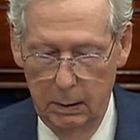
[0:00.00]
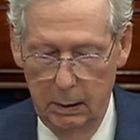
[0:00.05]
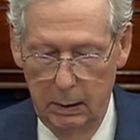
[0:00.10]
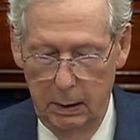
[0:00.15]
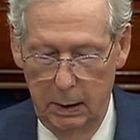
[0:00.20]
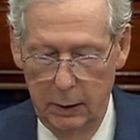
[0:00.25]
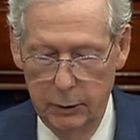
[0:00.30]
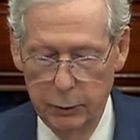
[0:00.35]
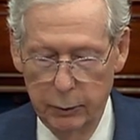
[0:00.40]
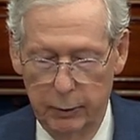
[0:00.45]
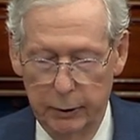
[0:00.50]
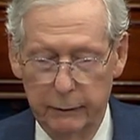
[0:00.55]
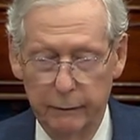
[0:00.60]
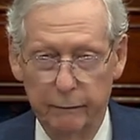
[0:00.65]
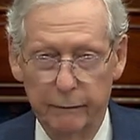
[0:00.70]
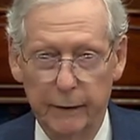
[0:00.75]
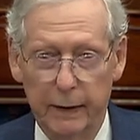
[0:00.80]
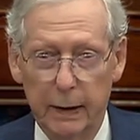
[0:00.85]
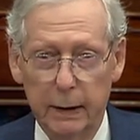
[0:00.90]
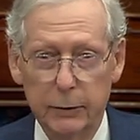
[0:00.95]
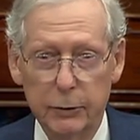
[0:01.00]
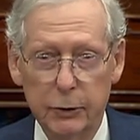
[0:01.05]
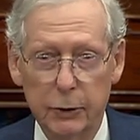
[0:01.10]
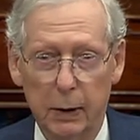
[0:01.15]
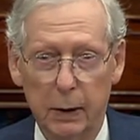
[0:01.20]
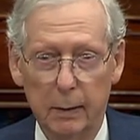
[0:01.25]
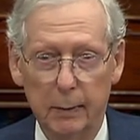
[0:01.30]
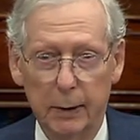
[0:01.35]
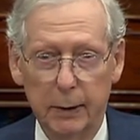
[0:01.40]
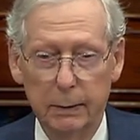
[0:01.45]
Here's what the Fed
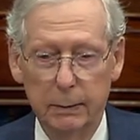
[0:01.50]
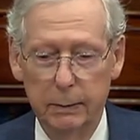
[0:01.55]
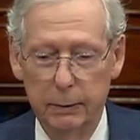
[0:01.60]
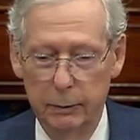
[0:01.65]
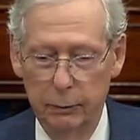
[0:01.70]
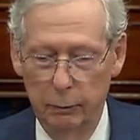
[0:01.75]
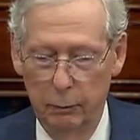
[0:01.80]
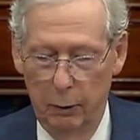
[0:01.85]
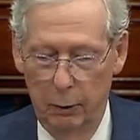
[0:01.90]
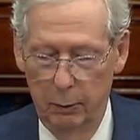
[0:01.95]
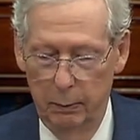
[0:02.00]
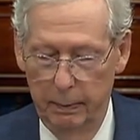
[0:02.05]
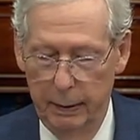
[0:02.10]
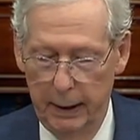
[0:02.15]
chairman, Jerome